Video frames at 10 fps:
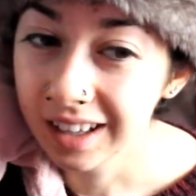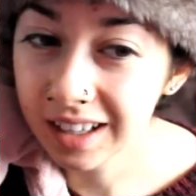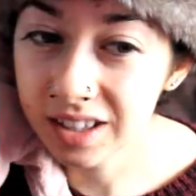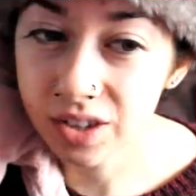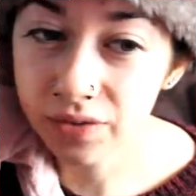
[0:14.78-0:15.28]

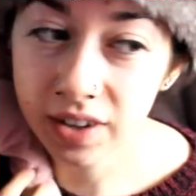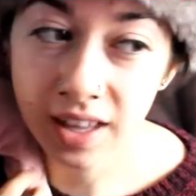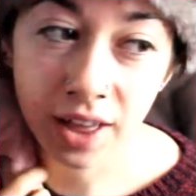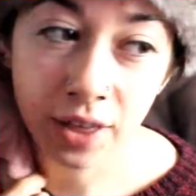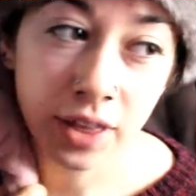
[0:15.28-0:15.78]
It's something
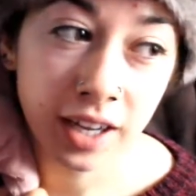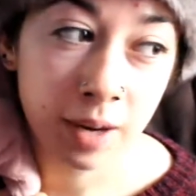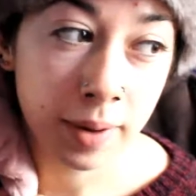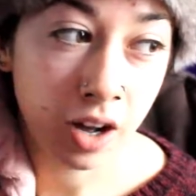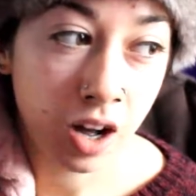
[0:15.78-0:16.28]
that I think
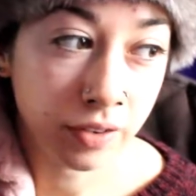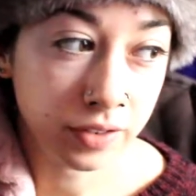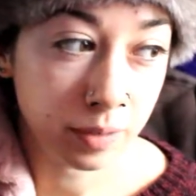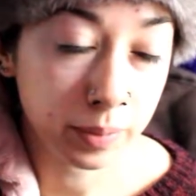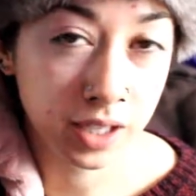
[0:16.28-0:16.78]
about
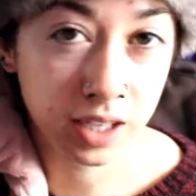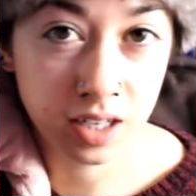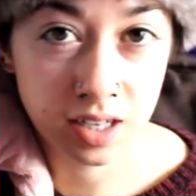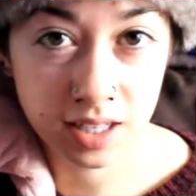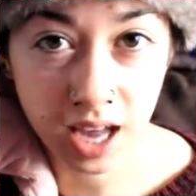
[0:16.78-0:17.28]
often
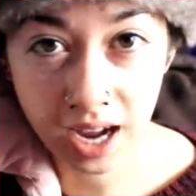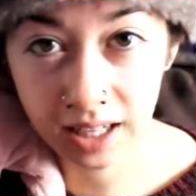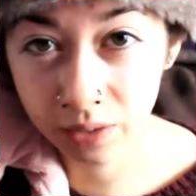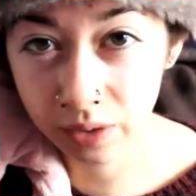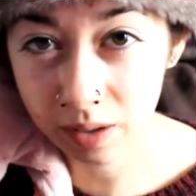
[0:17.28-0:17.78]
because I
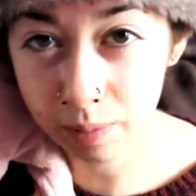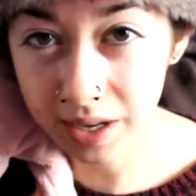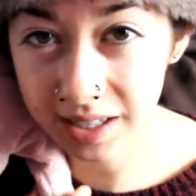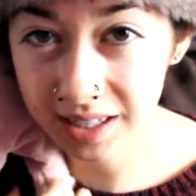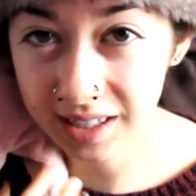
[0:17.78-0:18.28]
live with a
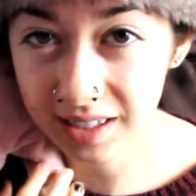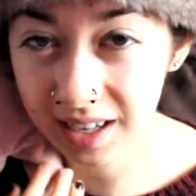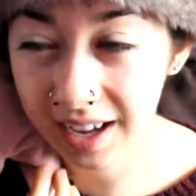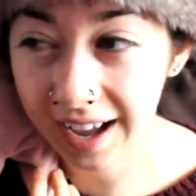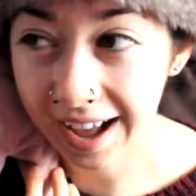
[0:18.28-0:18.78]
meat
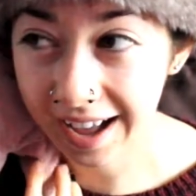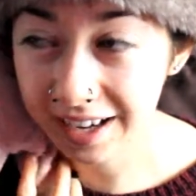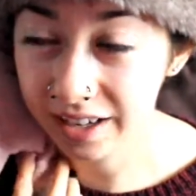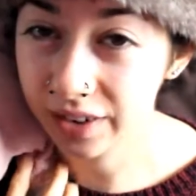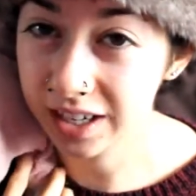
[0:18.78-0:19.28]
eater
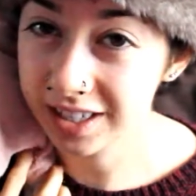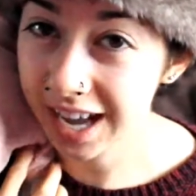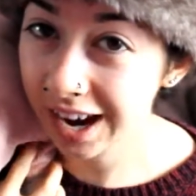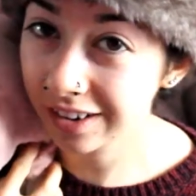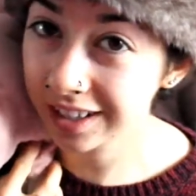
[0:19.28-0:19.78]
and a
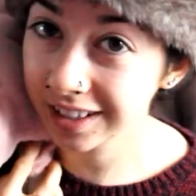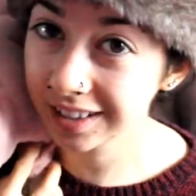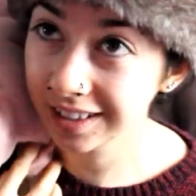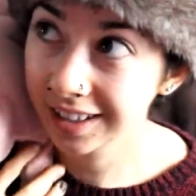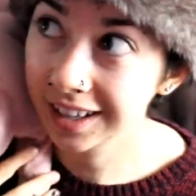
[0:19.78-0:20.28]

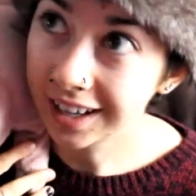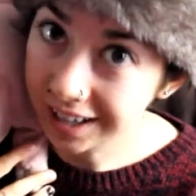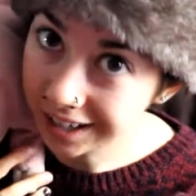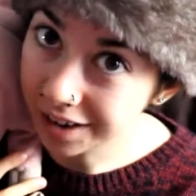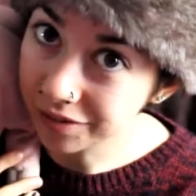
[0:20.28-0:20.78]
vegetarian,
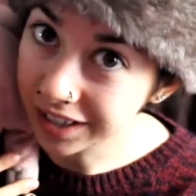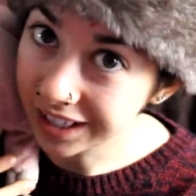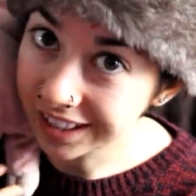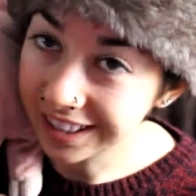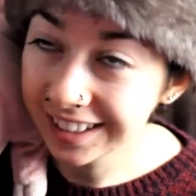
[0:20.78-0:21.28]
and I'm
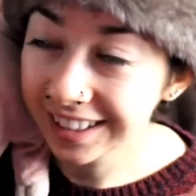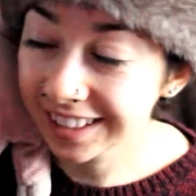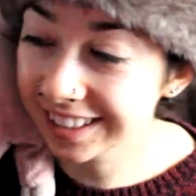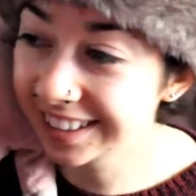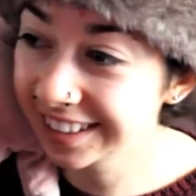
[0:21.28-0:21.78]
vegan.
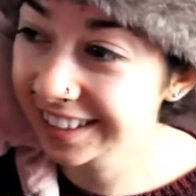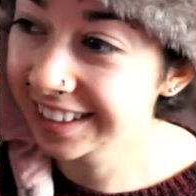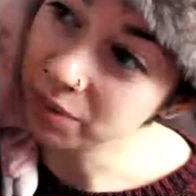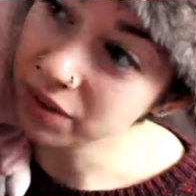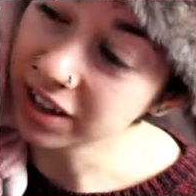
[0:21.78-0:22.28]

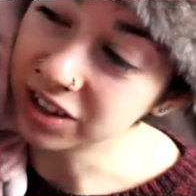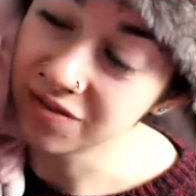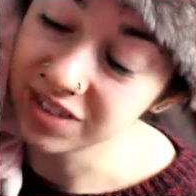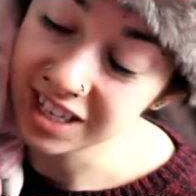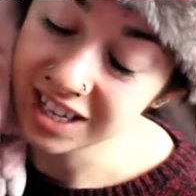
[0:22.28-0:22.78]
And we've had
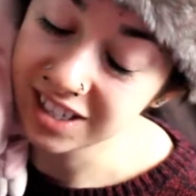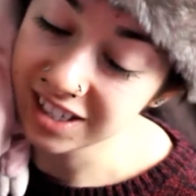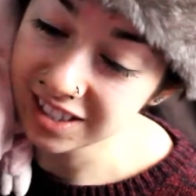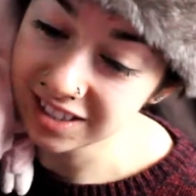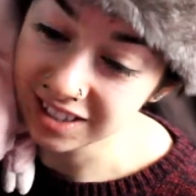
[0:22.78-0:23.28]

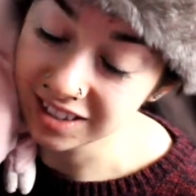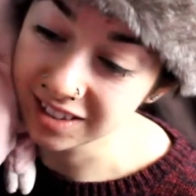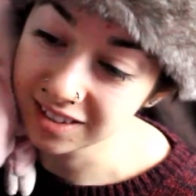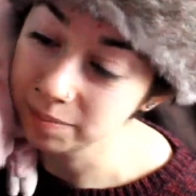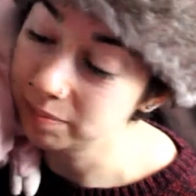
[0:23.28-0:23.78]
conversations,
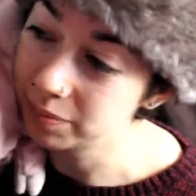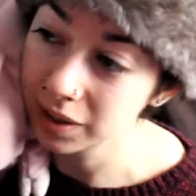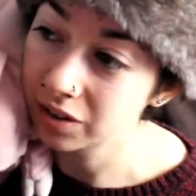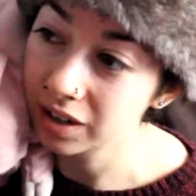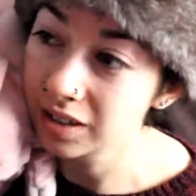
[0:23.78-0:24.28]
it's
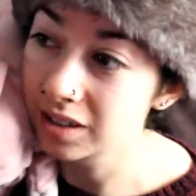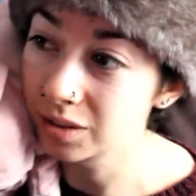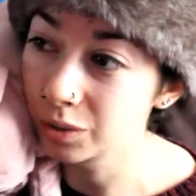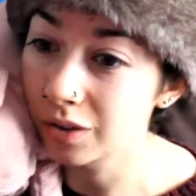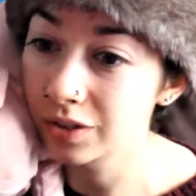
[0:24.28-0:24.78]
been crazy
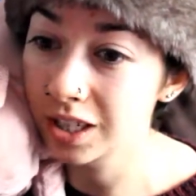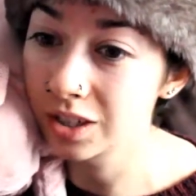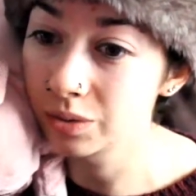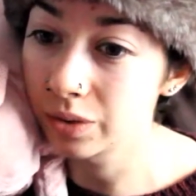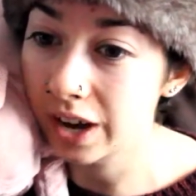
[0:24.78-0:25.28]
some
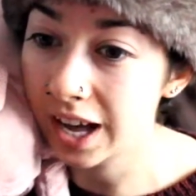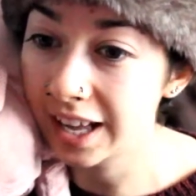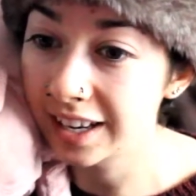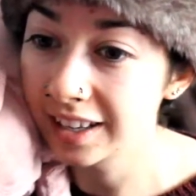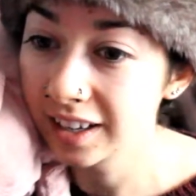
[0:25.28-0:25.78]
conversations we've had